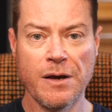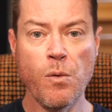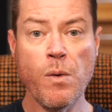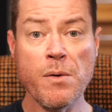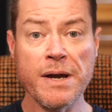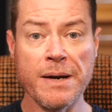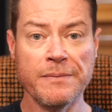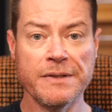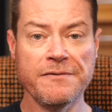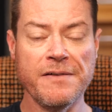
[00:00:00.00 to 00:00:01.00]

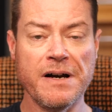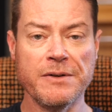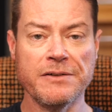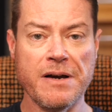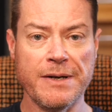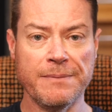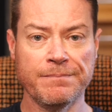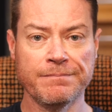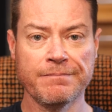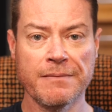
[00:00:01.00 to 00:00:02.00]
Welcome to Pharma Drama,
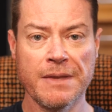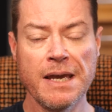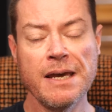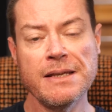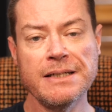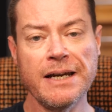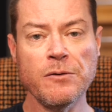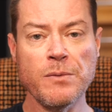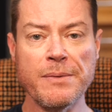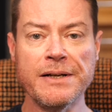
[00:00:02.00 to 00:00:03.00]
the channel
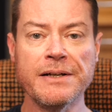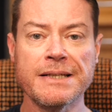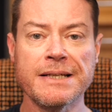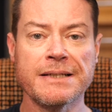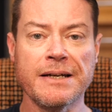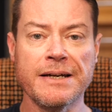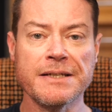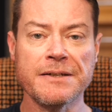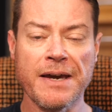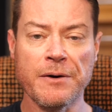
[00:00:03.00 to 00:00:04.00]
where we look at the
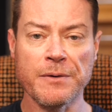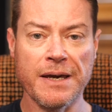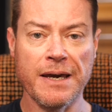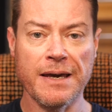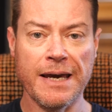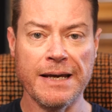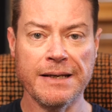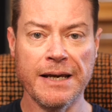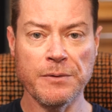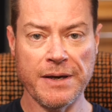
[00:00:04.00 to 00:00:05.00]
science of healthcare and
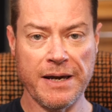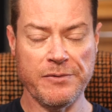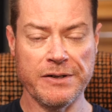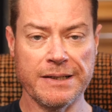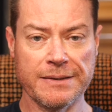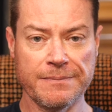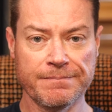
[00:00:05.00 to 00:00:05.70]
healthcare products.